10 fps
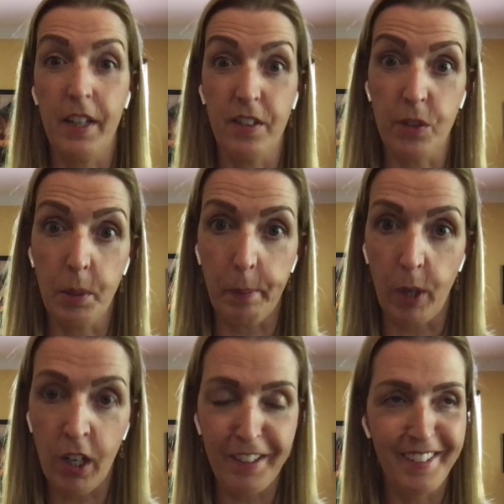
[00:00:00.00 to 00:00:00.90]
I had his
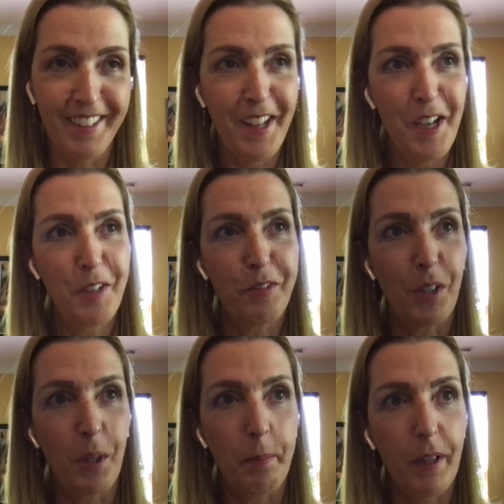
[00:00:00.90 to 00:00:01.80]
number
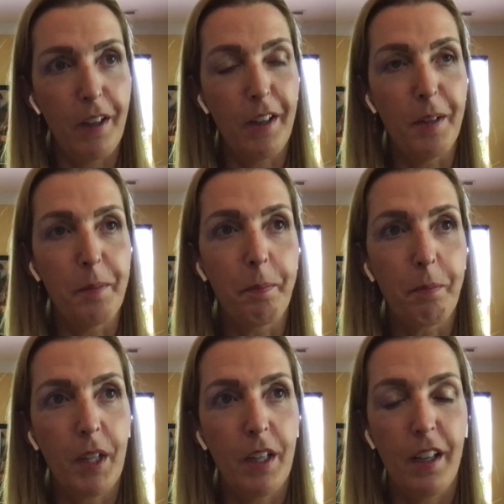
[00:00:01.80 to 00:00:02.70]
from
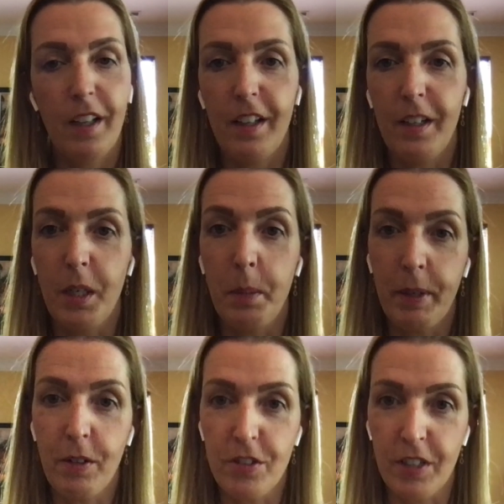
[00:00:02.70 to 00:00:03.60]
an
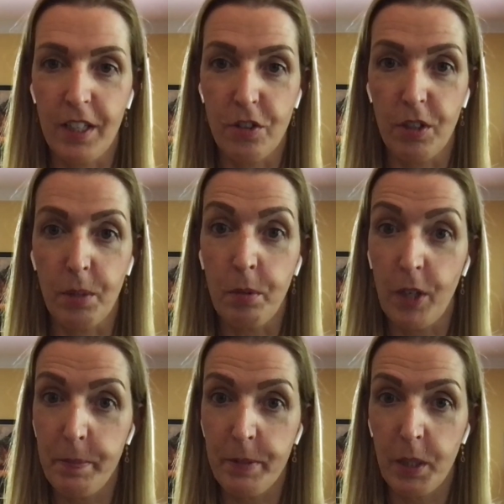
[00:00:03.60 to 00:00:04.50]
appearance I had done on
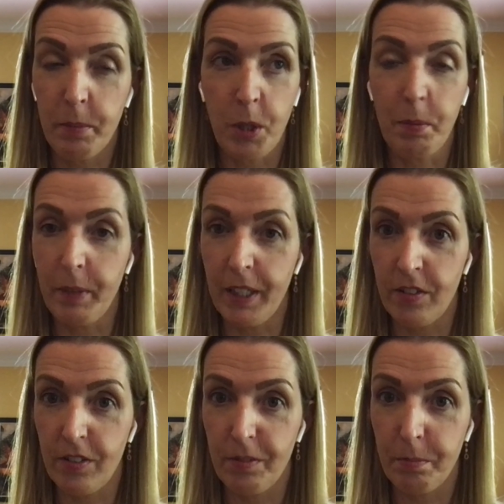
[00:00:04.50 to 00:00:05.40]
Primetime a couple of
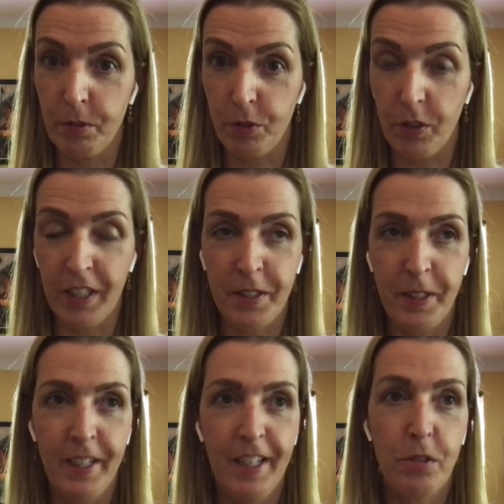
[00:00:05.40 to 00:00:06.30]
weeks before
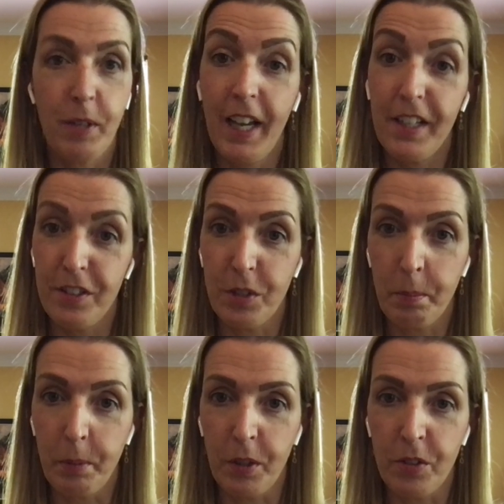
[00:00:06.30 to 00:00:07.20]
that. So I had his
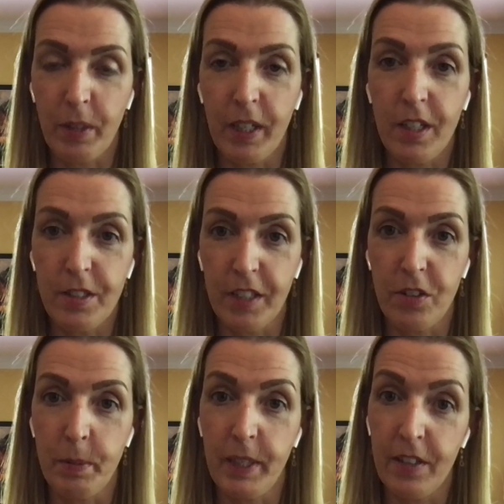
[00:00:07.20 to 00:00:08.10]
number, so I
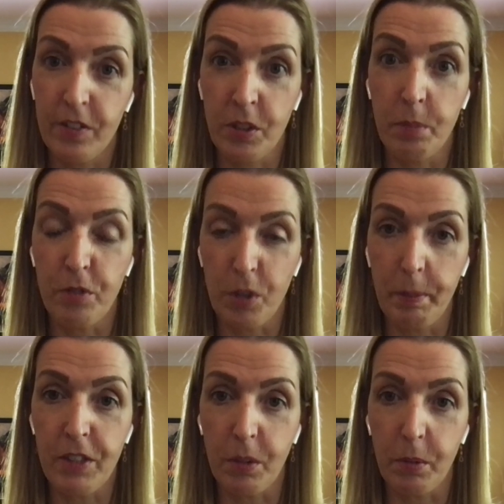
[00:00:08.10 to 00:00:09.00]
contacted him and asked him for
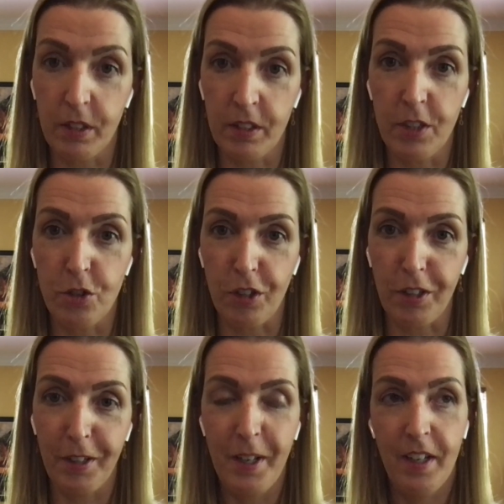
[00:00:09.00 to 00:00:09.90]
a meeting with the
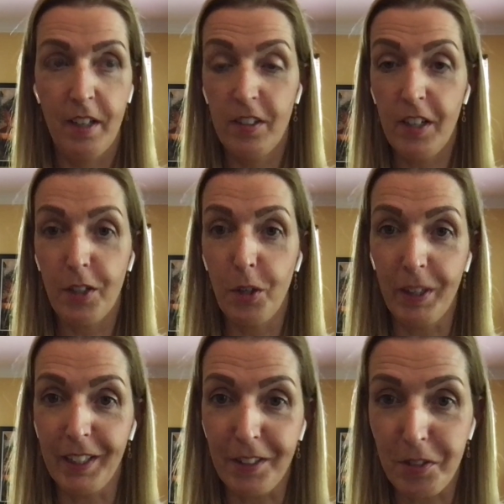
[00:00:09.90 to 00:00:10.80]
Taoiseach, not
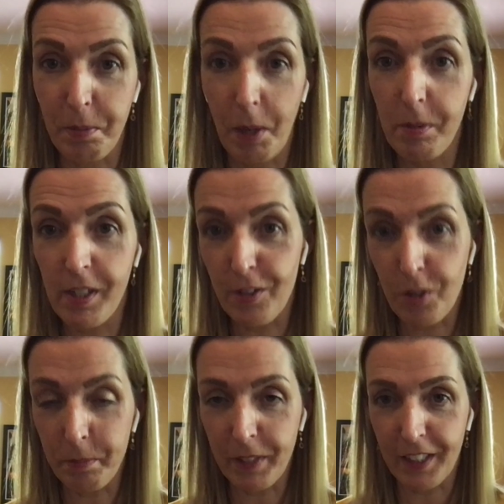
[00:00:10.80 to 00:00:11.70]
knowing that this is probably
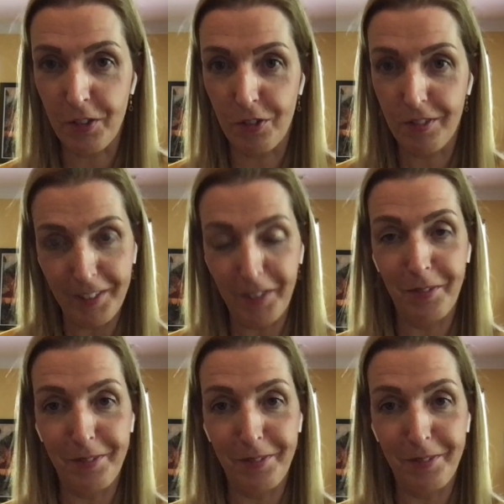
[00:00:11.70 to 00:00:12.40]
not something that is